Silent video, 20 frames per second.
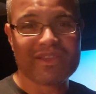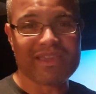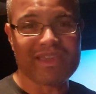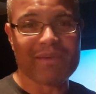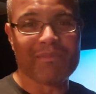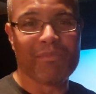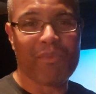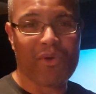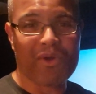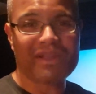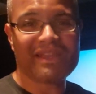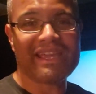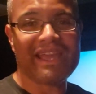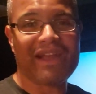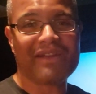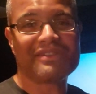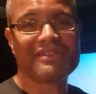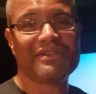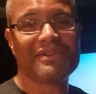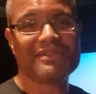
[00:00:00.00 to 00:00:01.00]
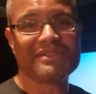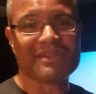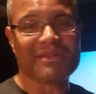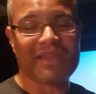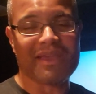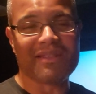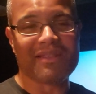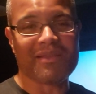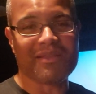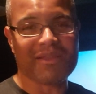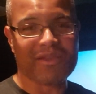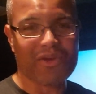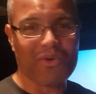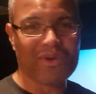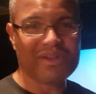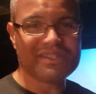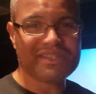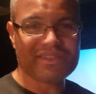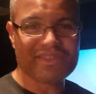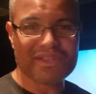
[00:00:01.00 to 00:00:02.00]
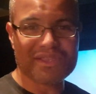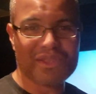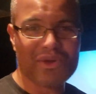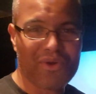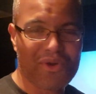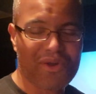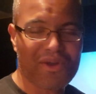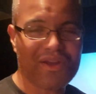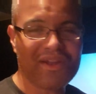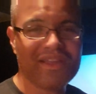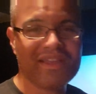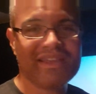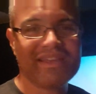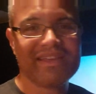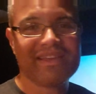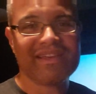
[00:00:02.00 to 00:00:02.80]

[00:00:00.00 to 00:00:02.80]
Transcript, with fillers: get more characters and, and go into the lore